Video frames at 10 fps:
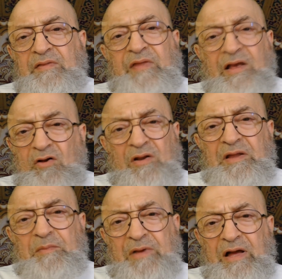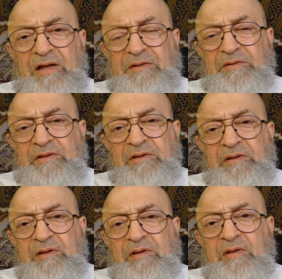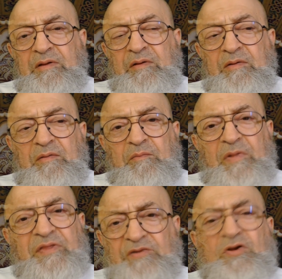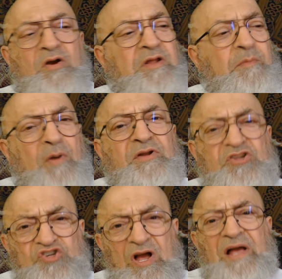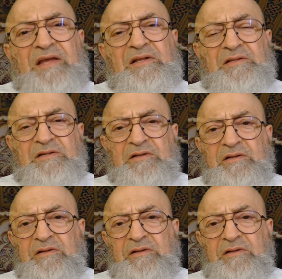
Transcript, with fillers: They call him God, but they're talking about a child.